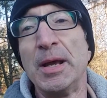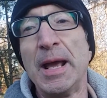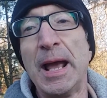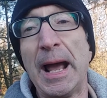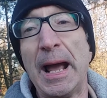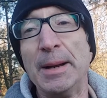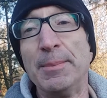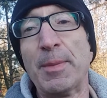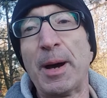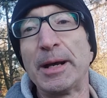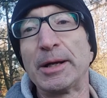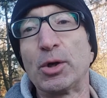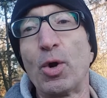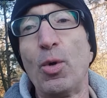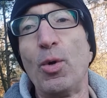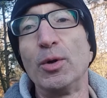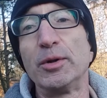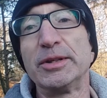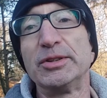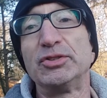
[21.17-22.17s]
And my
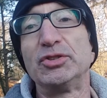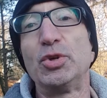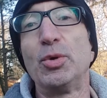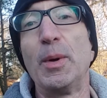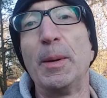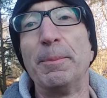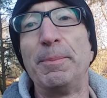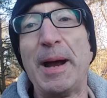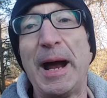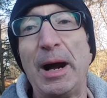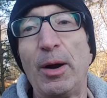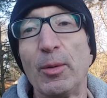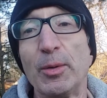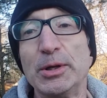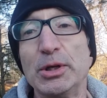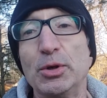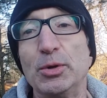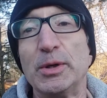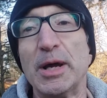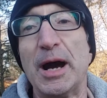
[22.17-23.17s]
goal is to empower
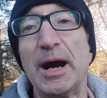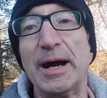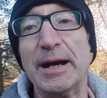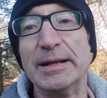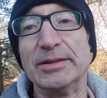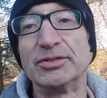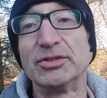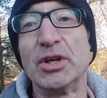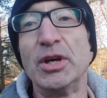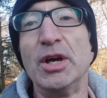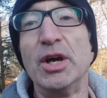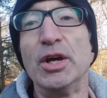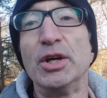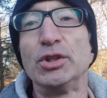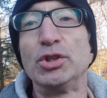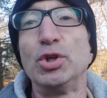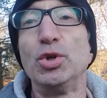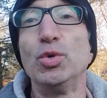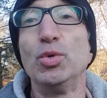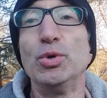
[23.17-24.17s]
you guys
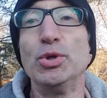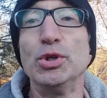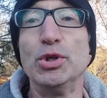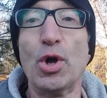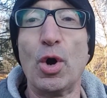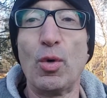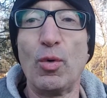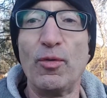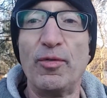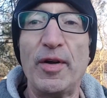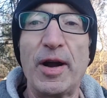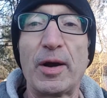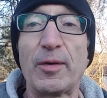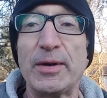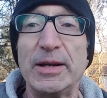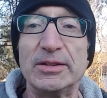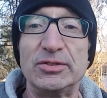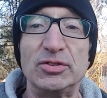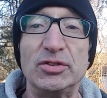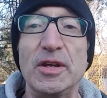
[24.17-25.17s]
to know
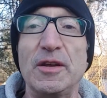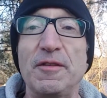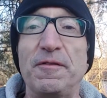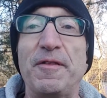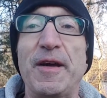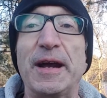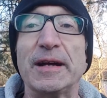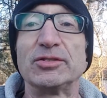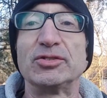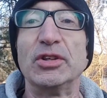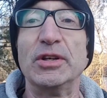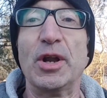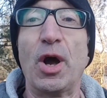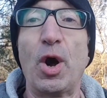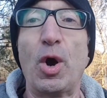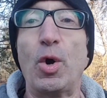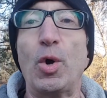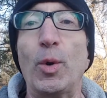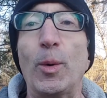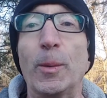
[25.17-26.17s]
various defects in
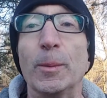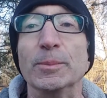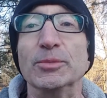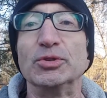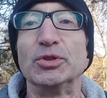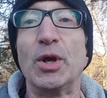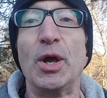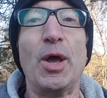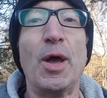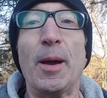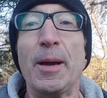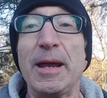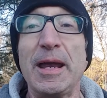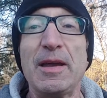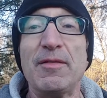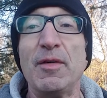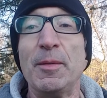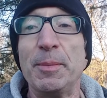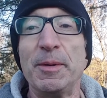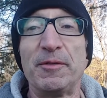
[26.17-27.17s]
homes
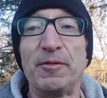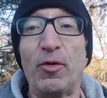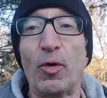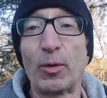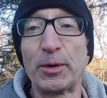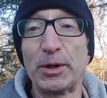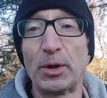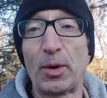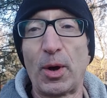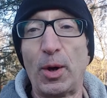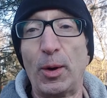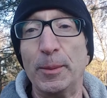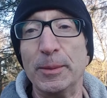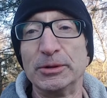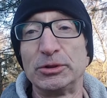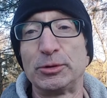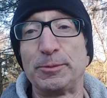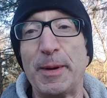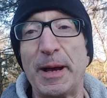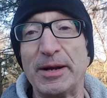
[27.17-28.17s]
even before your home
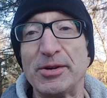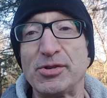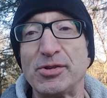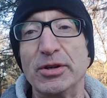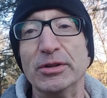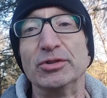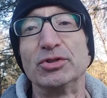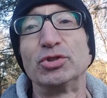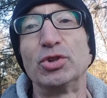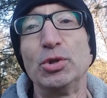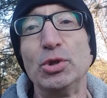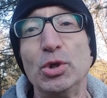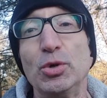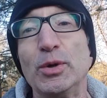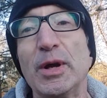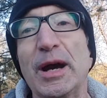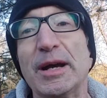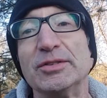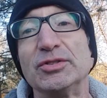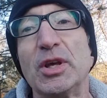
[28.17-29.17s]
inspections so you
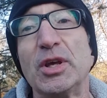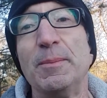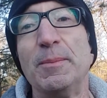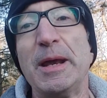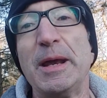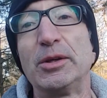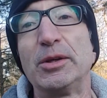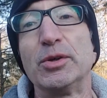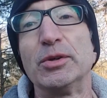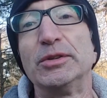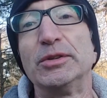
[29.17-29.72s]
guys can make good